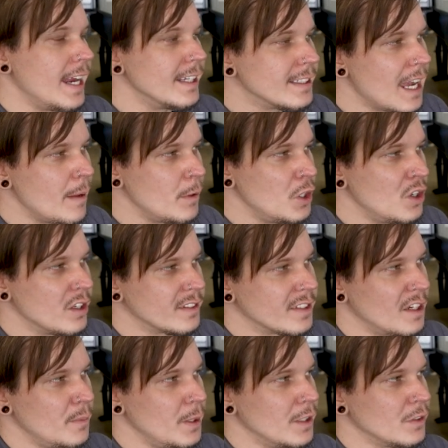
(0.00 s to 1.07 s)
anytime the unit's
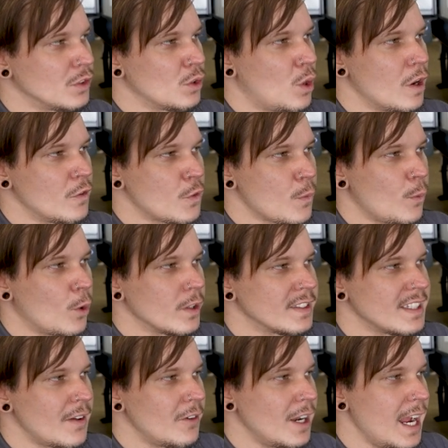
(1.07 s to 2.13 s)
going to be in storage for more than
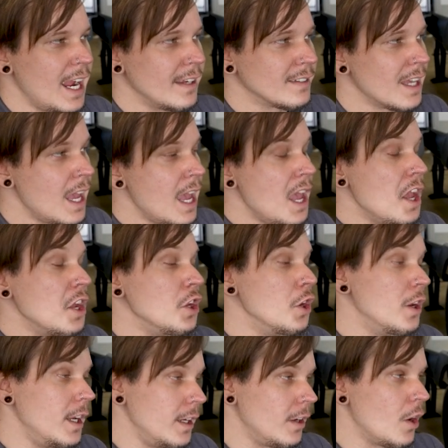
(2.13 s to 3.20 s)
7 days,
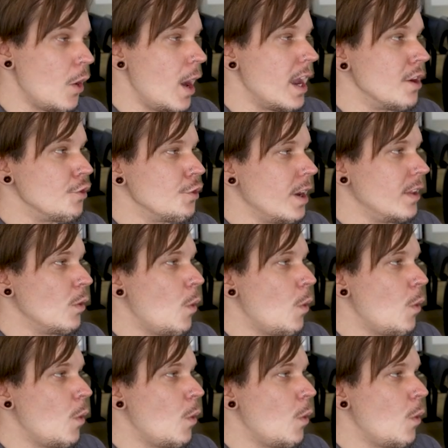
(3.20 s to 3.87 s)
you need to go ahead and drain